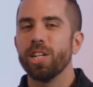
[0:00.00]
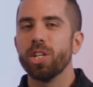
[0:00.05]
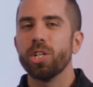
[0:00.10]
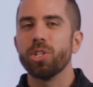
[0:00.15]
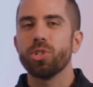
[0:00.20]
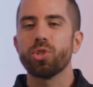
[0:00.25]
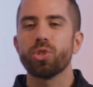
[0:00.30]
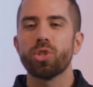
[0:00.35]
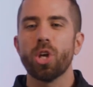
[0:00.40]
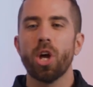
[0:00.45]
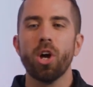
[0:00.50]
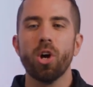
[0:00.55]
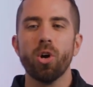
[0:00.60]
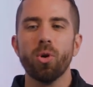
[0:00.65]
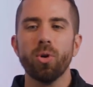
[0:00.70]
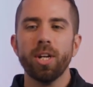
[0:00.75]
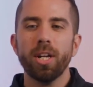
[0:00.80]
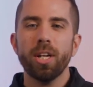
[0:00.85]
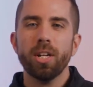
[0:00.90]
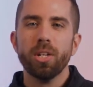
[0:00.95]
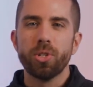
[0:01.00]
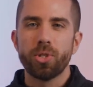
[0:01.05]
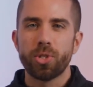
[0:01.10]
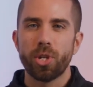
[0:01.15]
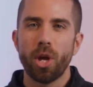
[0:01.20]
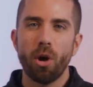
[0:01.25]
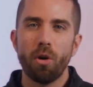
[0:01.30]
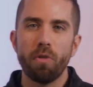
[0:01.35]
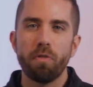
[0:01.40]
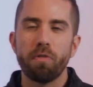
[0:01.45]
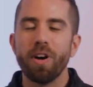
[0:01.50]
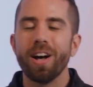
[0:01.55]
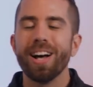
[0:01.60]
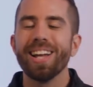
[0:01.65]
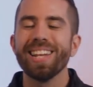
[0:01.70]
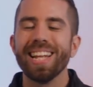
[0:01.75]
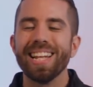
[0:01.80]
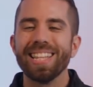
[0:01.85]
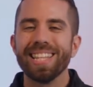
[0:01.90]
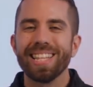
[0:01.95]
and it is so
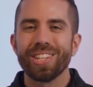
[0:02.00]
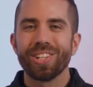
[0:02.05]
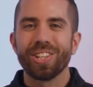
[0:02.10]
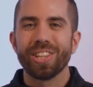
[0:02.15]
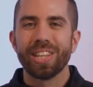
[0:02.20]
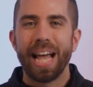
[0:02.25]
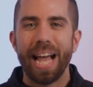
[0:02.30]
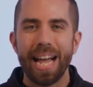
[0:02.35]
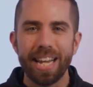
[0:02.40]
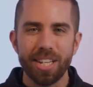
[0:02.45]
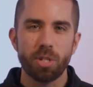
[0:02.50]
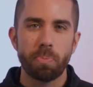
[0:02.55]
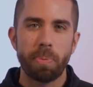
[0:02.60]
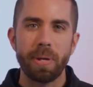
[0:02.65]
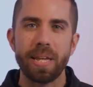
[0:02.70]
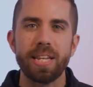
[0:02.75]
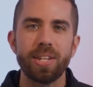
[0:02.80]
fun. And then the last